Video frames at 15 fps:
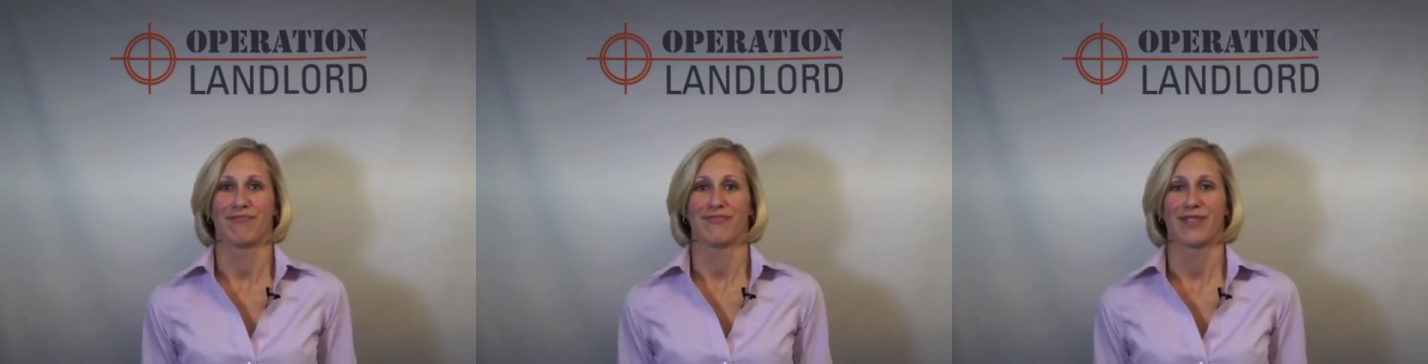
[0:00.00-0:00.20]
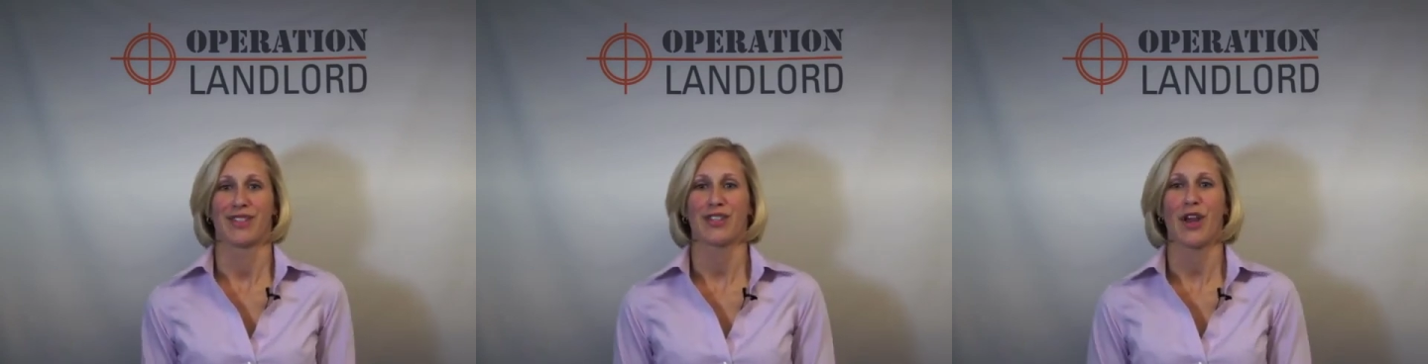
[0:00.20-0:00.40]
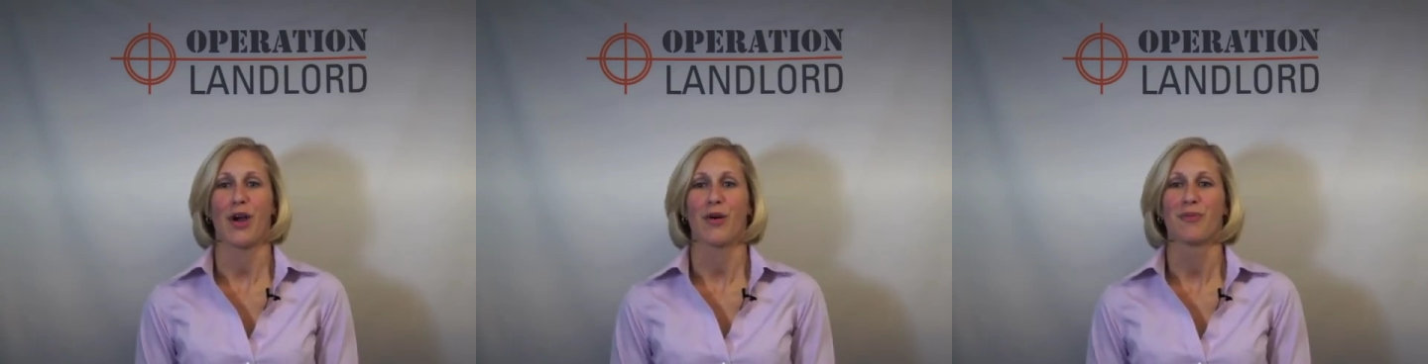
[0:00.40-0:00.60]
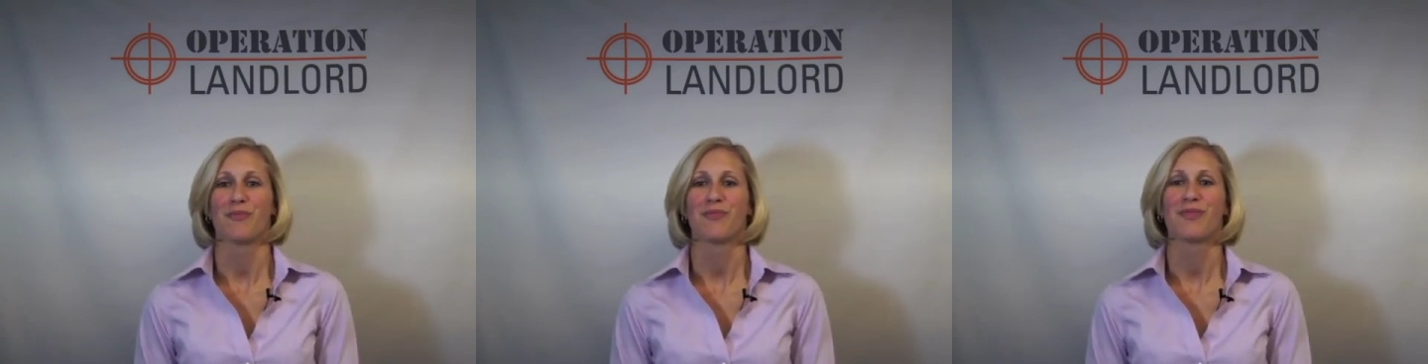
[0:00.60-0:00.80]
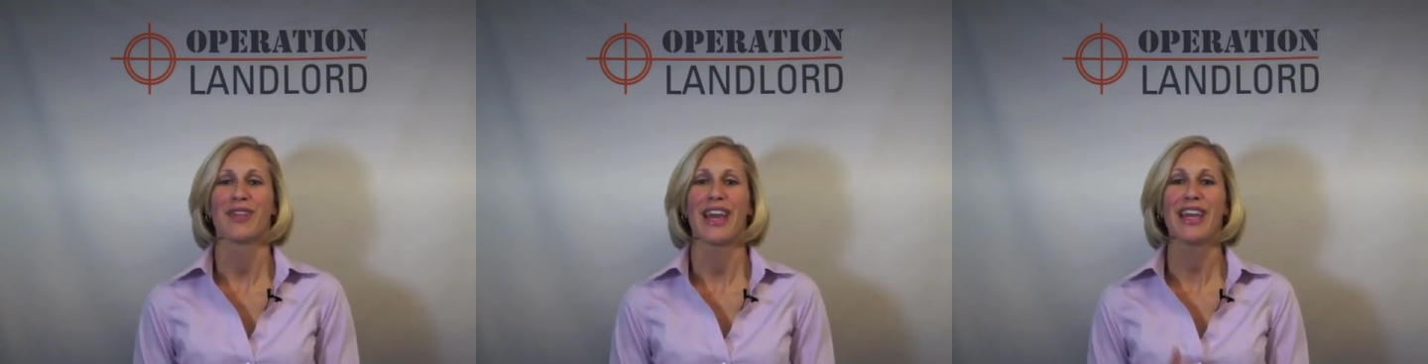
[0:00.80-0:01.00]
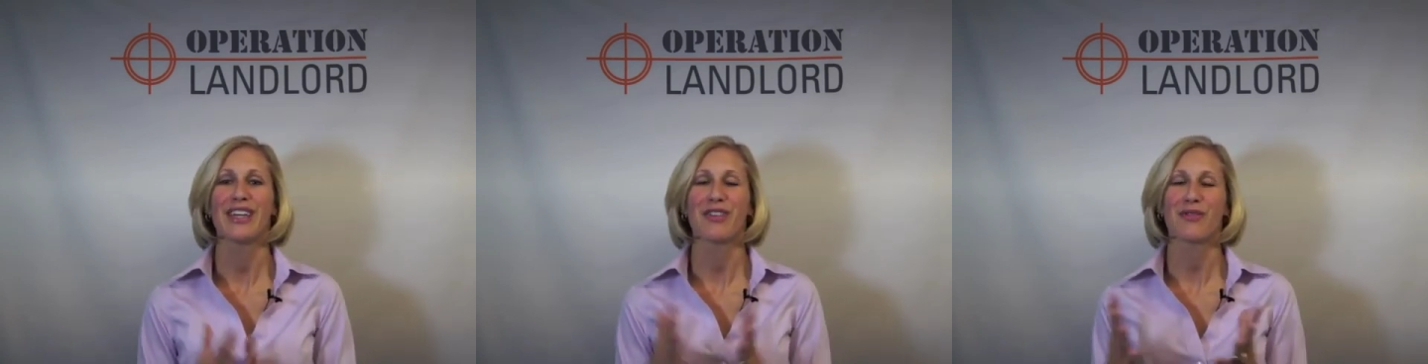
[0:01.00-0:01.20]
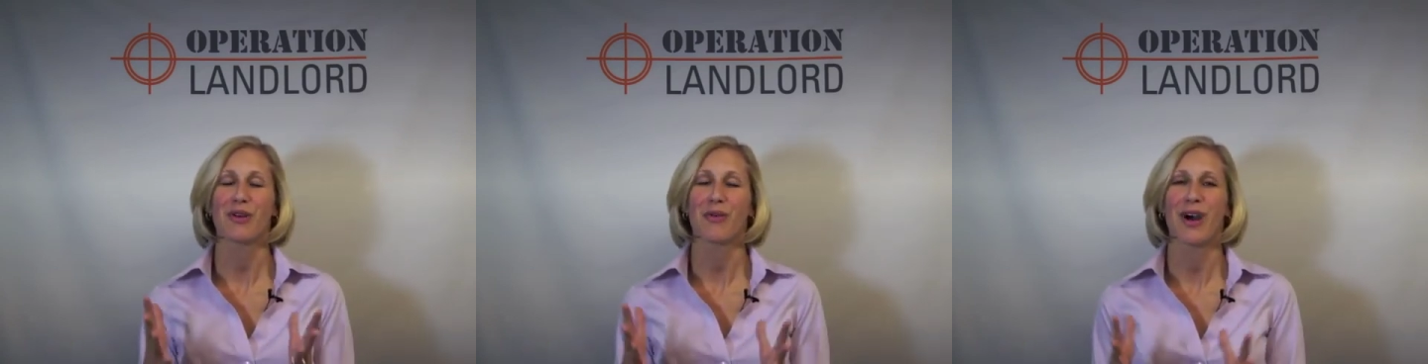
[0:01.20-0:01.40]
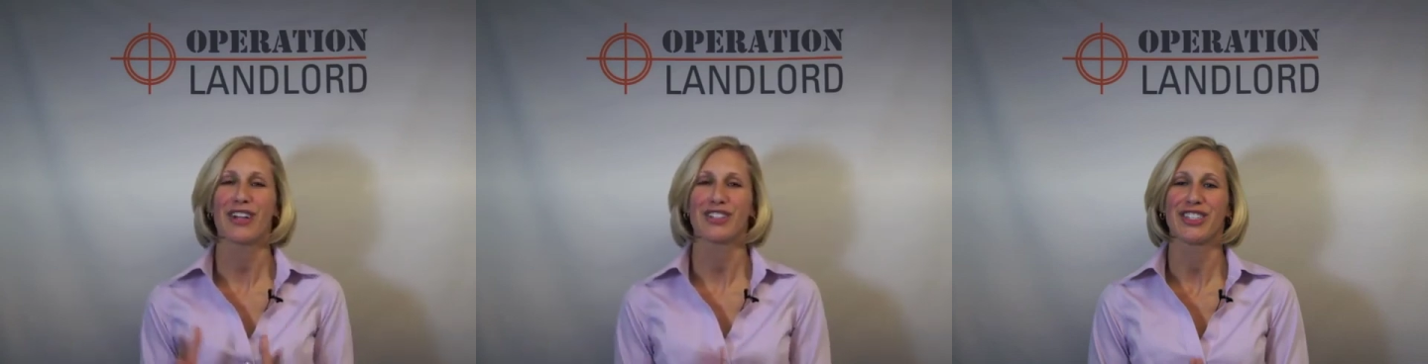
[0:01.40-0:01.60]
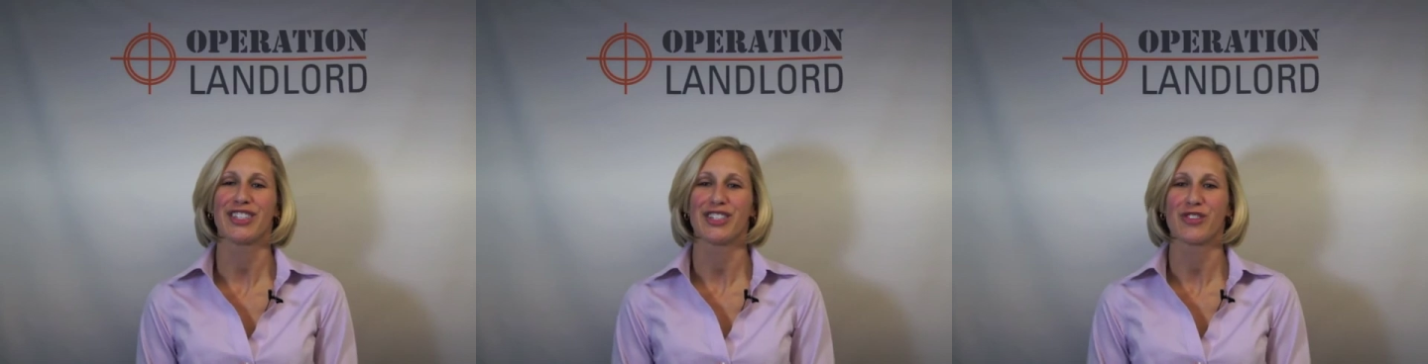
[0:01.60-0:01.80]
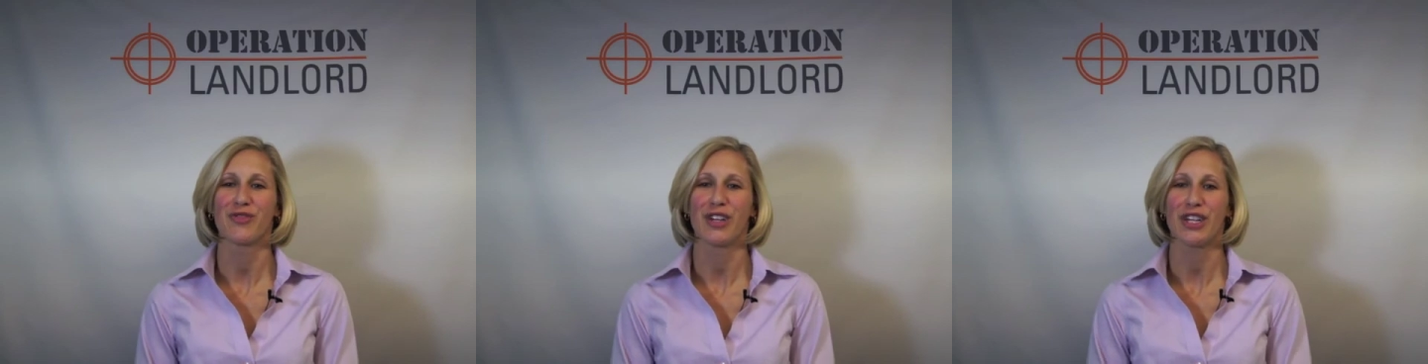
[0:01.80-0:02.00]
So thank you for watching
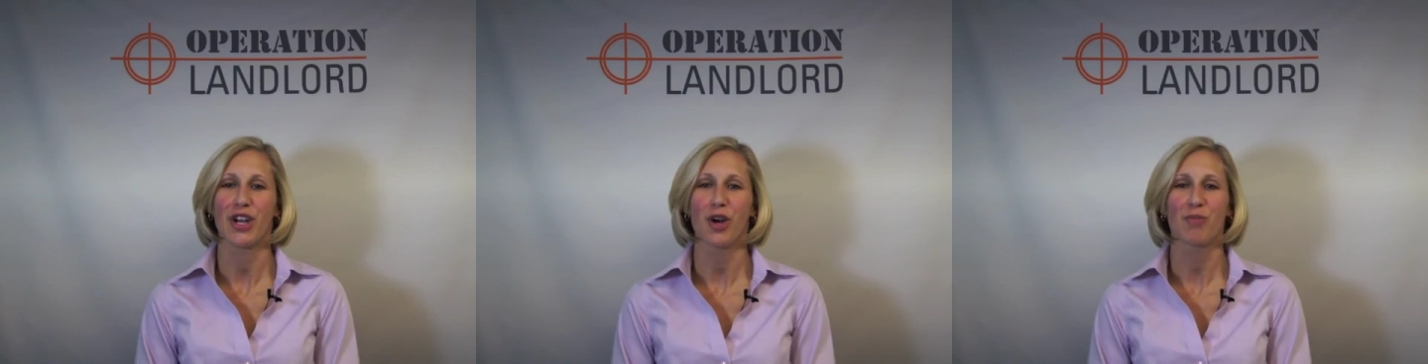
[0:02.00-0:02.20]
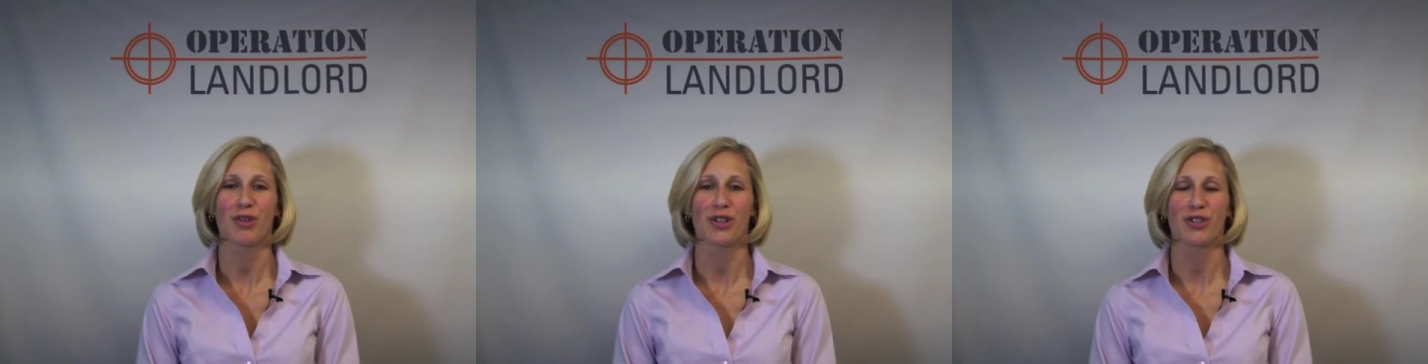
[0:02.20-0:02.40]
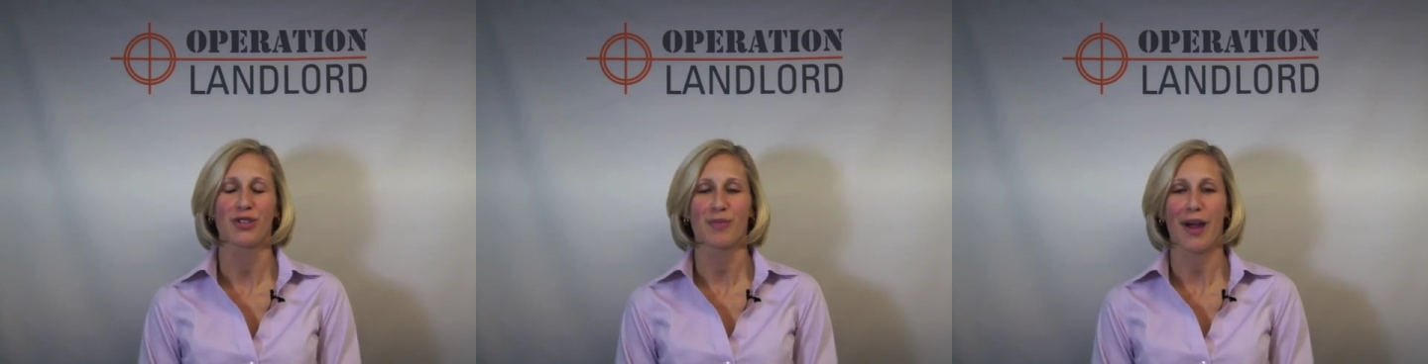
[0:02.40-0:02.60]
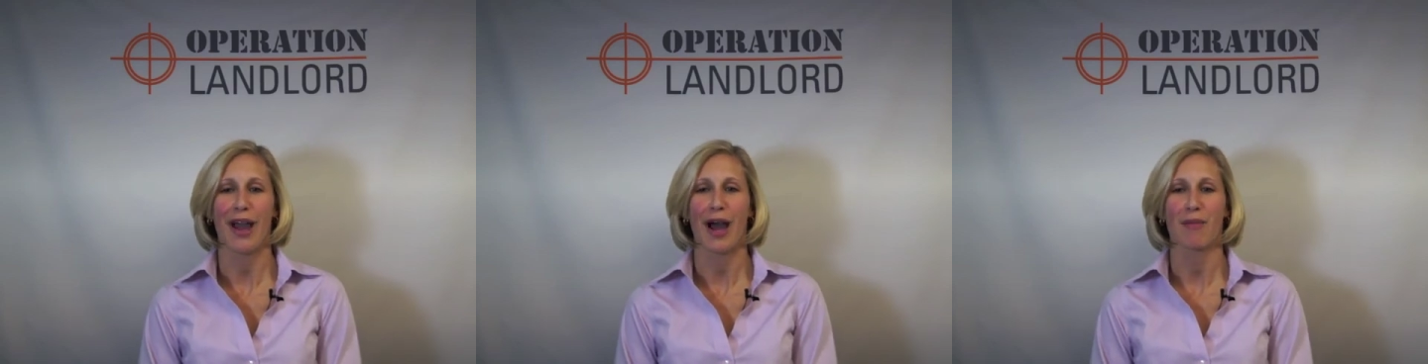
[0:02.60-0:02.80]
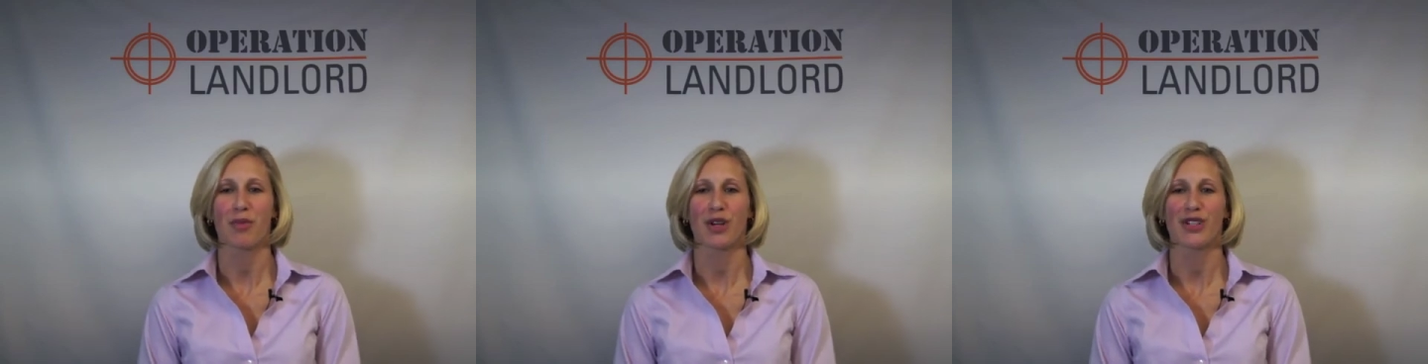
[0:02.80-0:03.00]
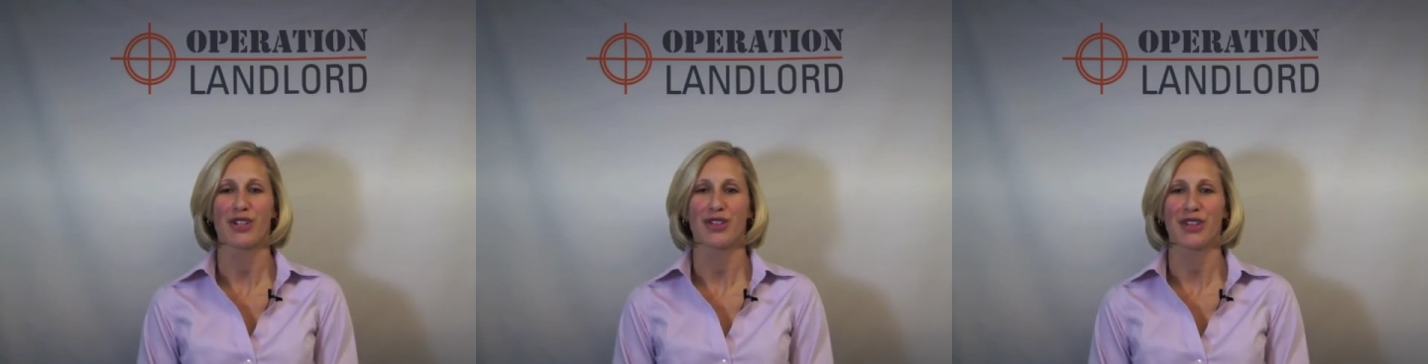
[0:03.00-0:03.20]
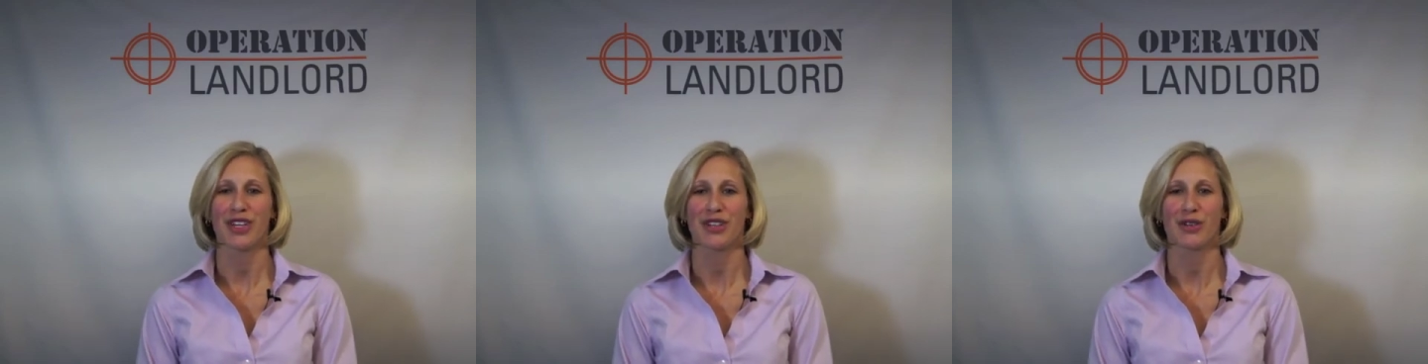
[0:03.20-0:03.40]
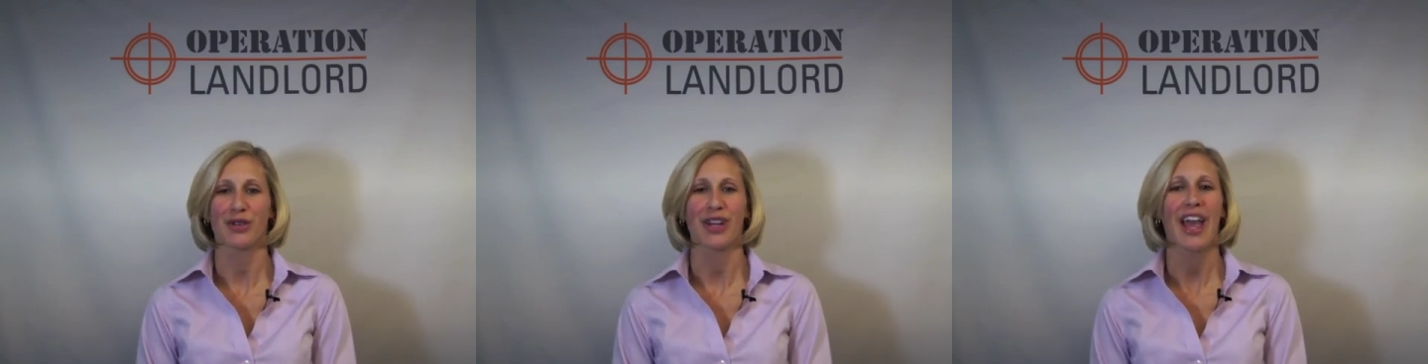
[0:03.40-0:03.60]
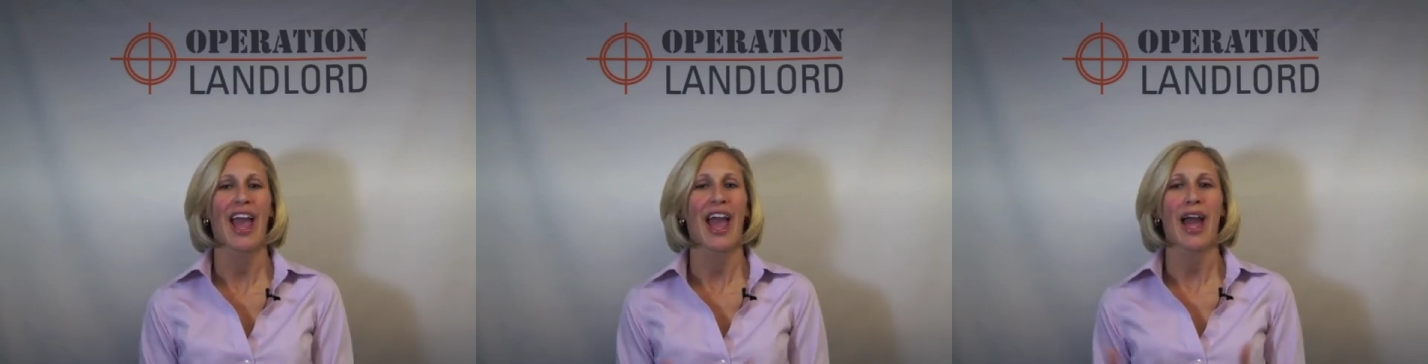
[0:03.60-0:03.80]
this video produced by Operation Landlord,